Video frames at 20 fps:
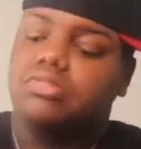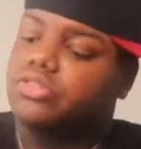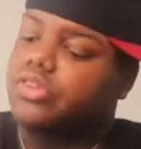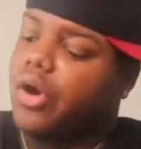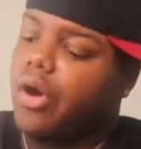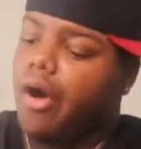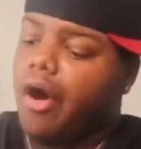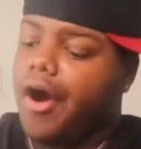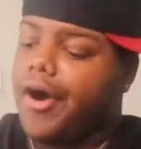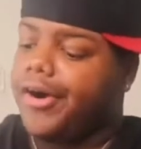
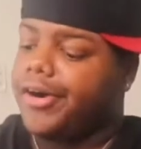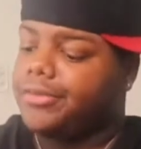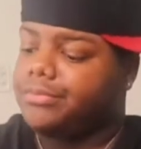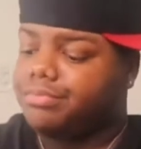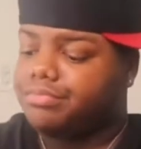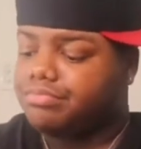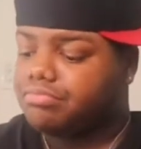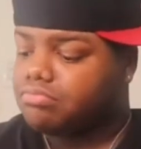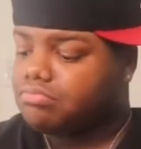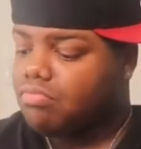
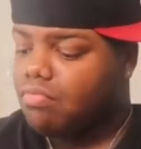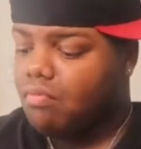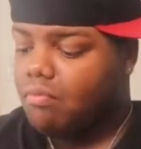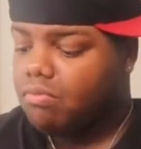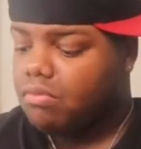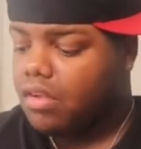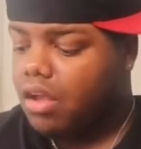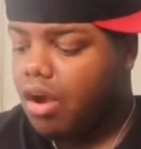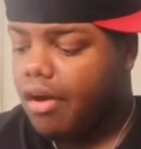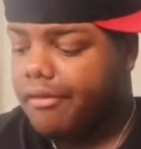
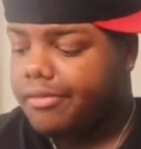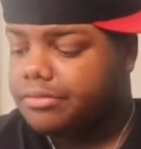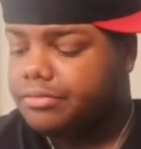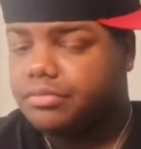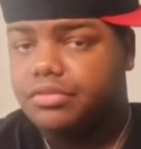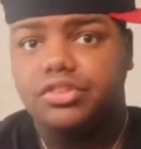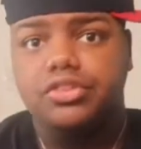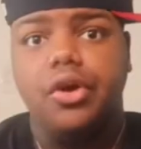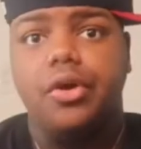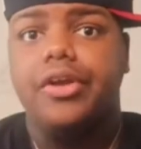
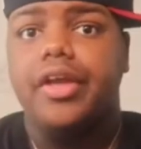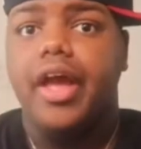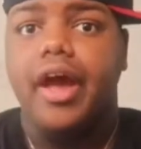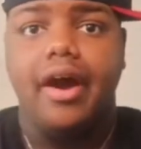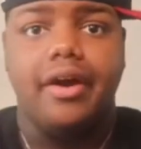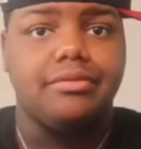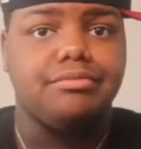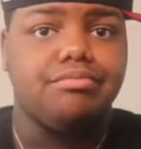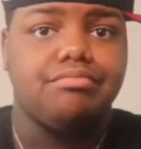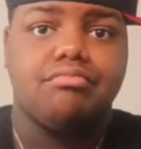So
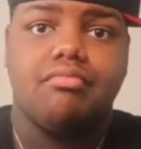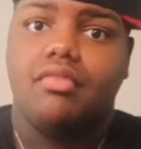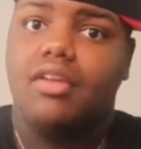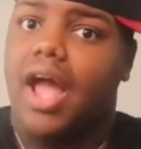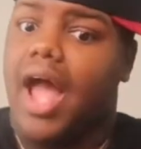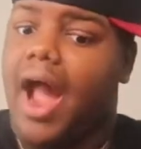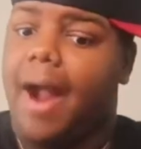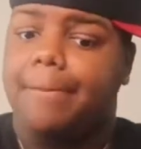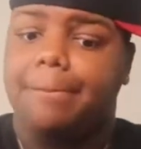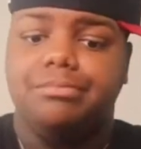yeah,
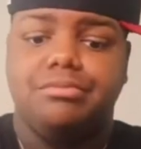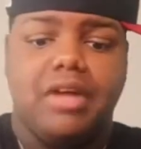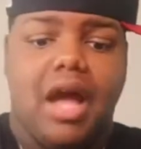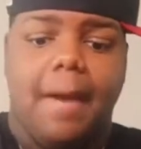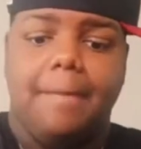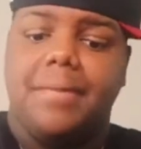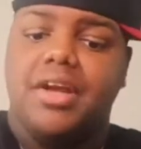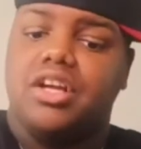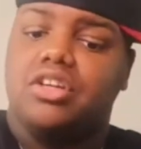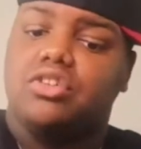
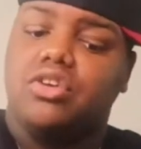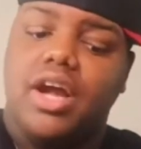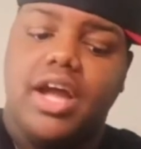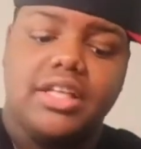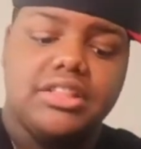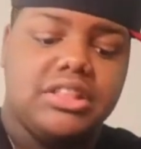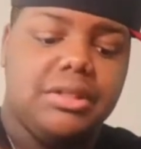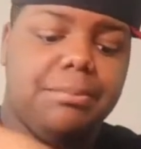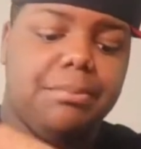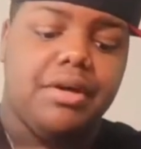I've been
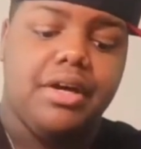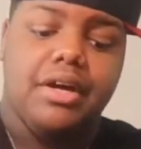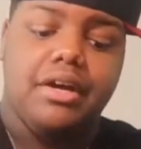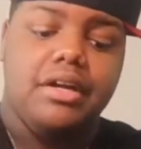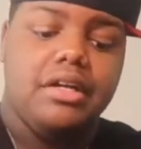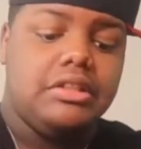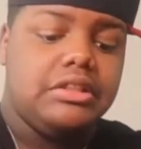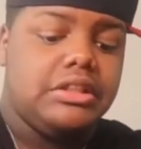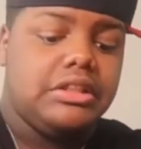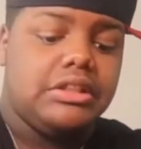crazy, but
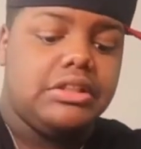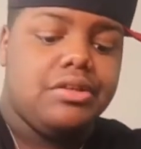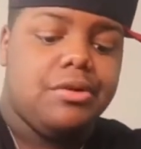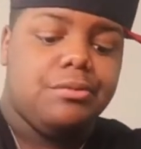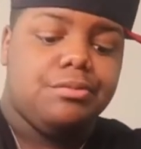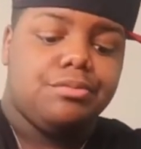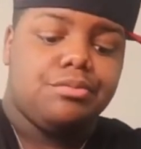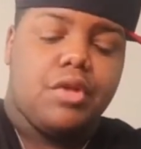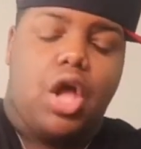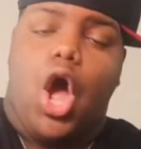
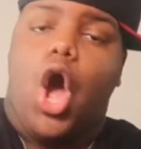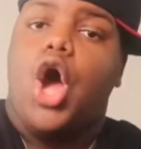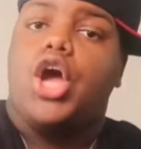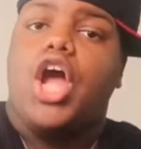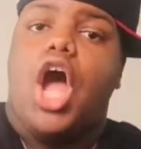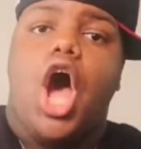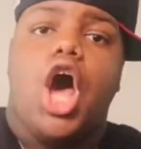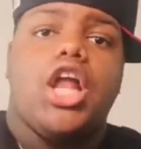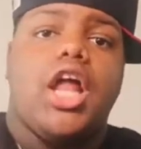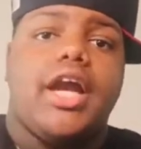
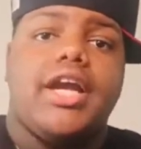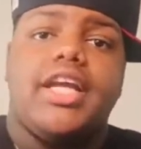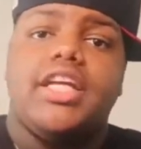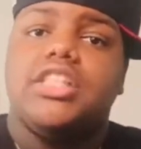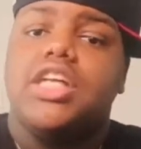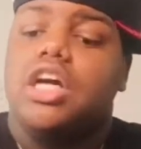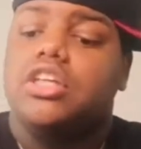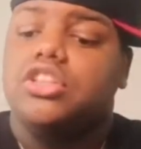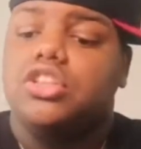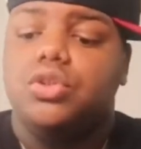all I need
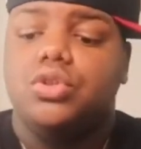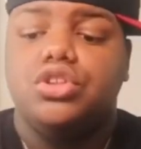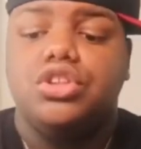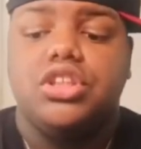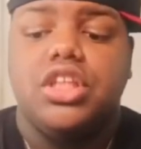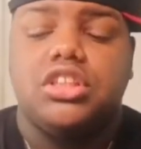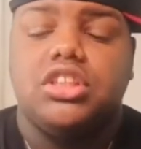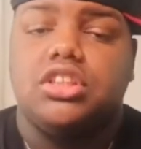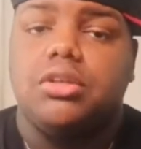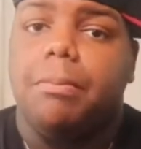y'all to do is
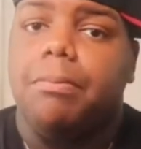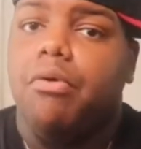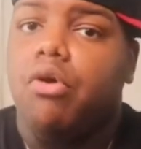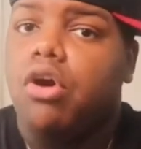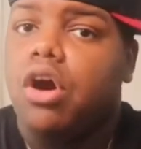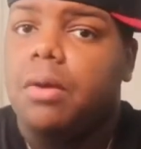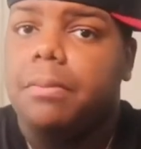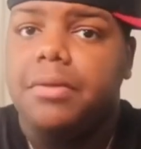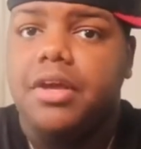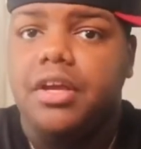just
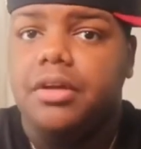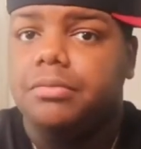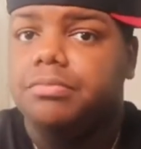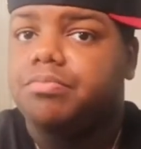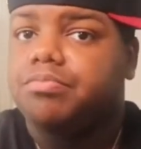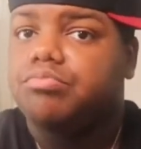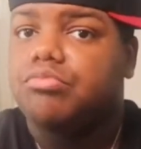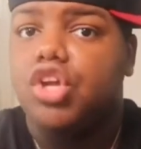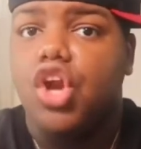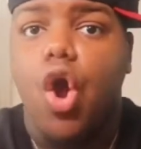support
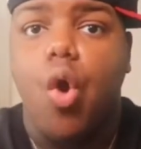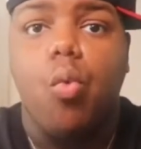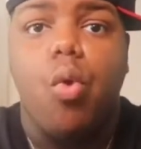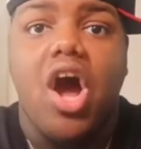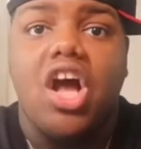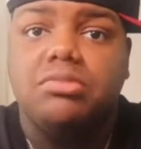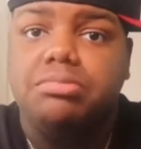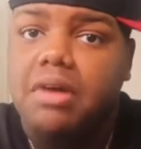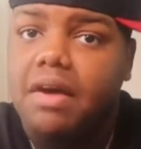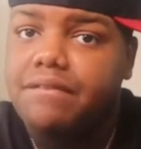me, you know,
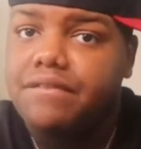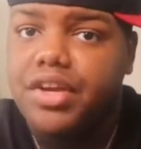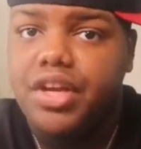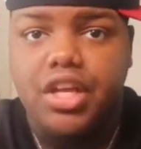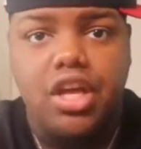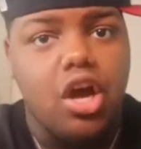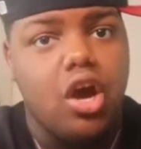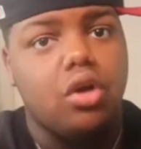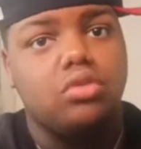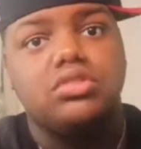watch my
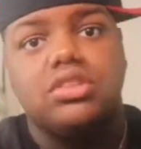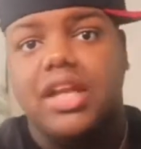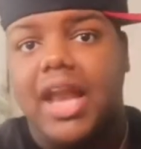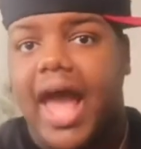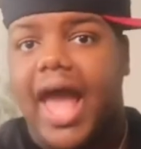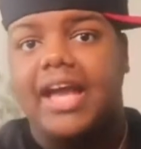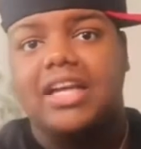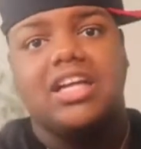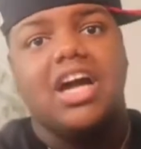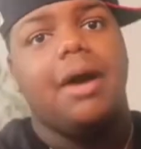videos,
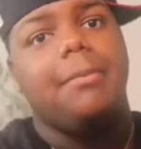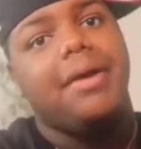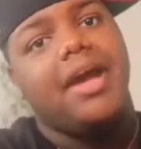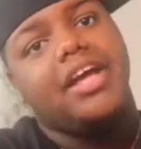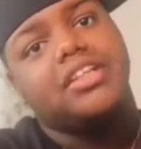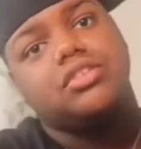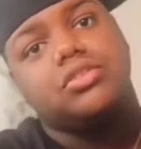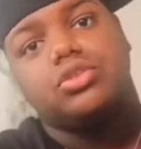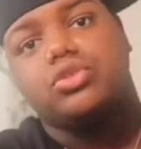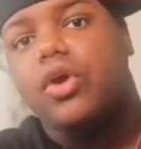like,
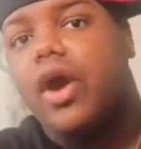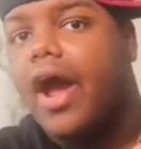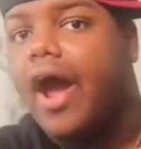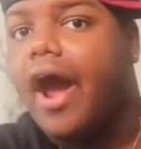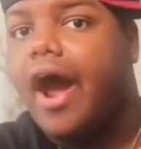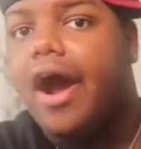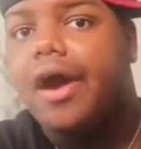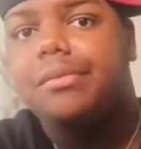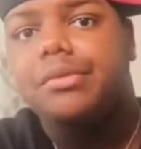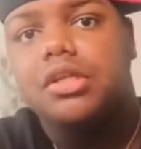comment, and
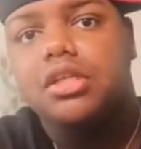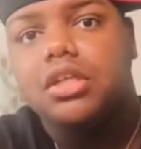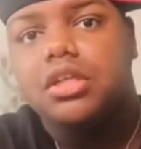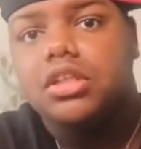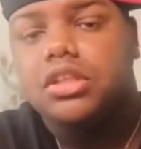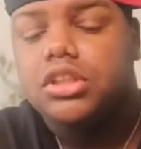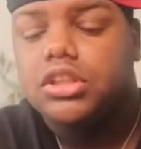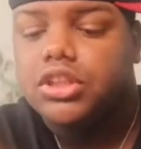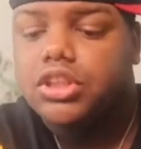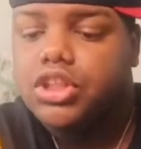subscribe,
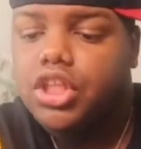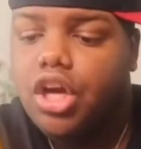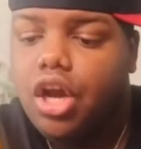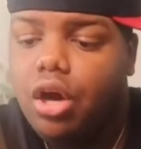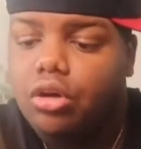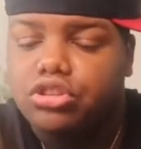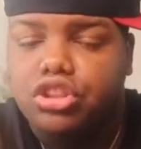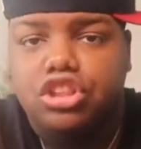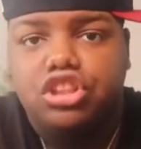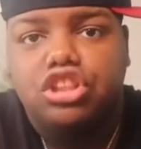you
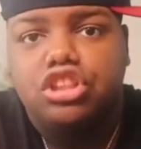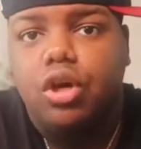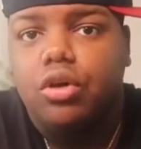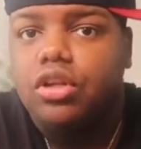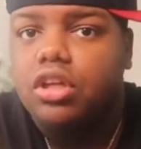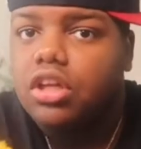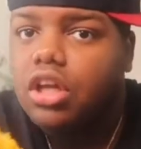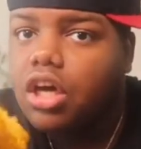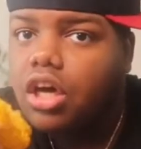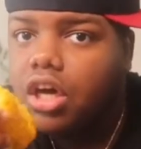know, just show
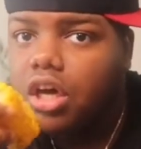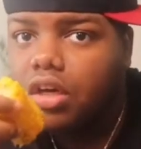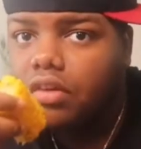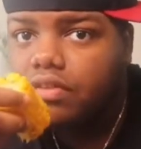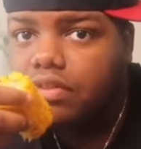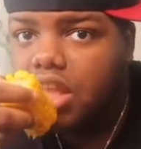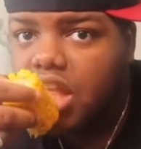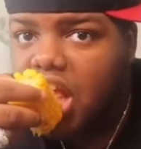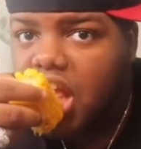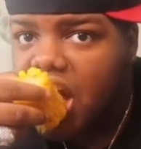the
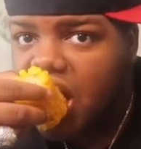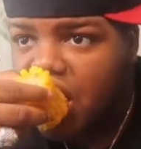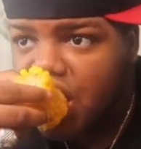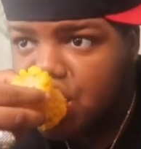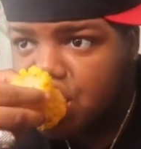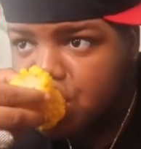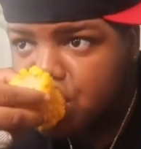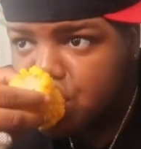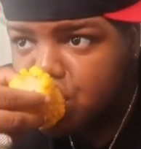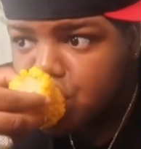love, you know.